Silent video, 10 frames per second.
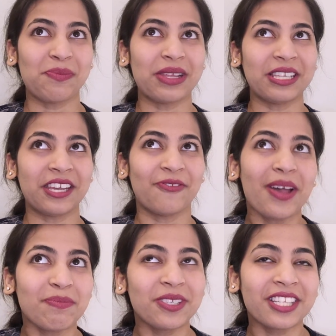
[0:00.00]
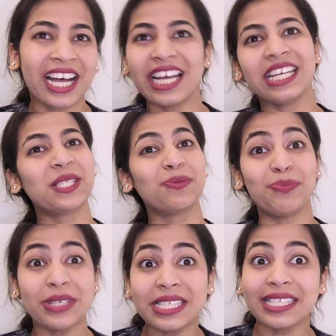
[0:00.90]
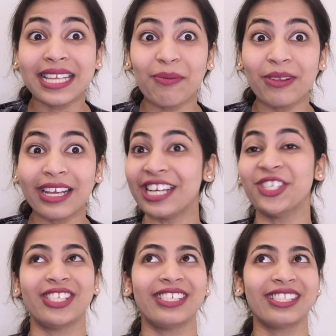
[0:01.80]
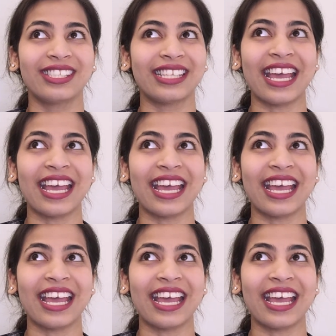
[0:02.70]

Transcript: building websites, business applications,